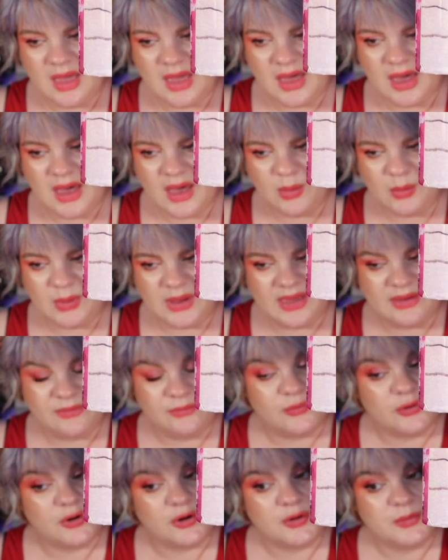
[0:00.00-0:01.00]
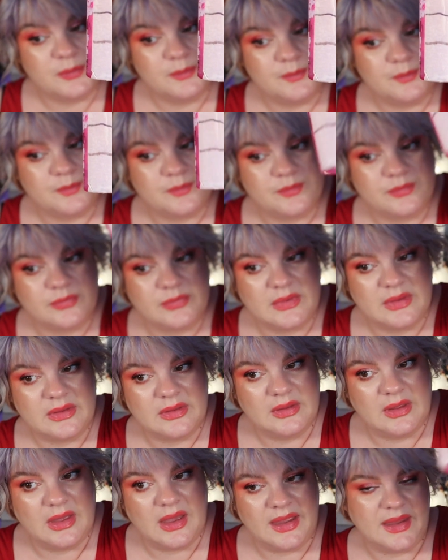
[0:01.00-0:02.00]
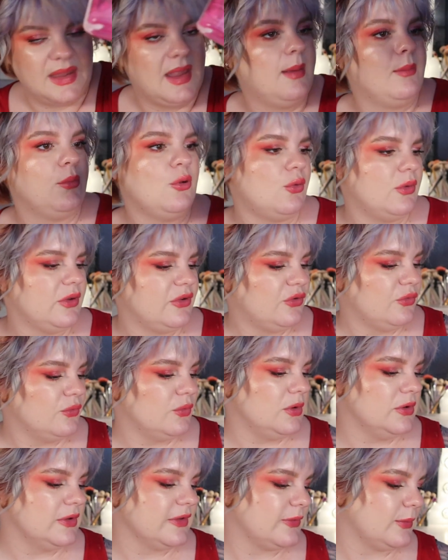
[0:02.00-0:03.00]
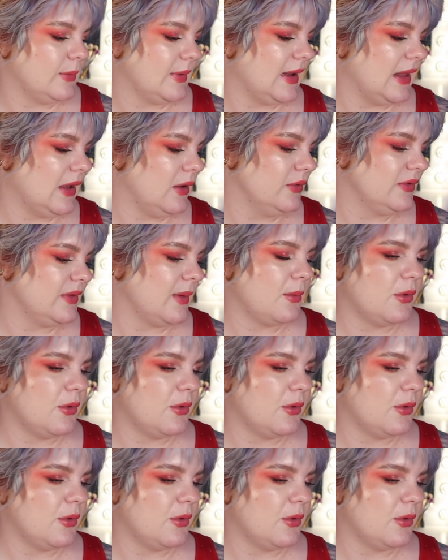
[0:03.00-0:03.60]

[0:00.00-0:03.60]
However, I am going to roll this one out.